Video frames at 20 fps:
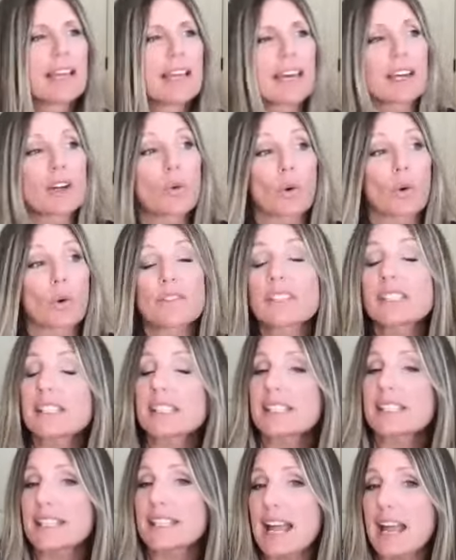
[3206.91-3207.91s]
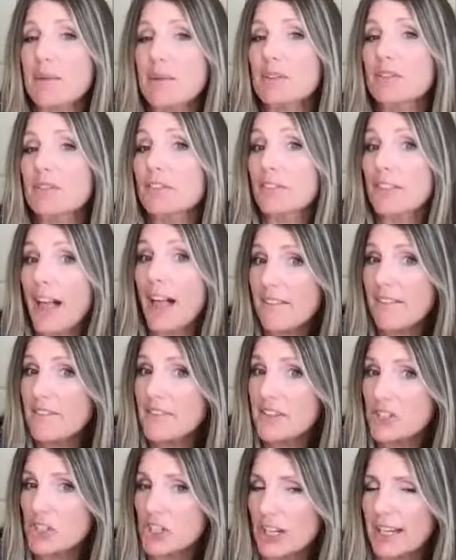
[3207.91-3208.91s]
And Orvis is a name in fly
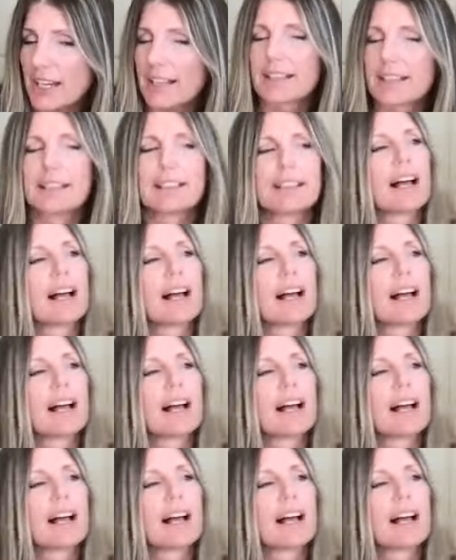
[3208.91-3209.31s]
fishing.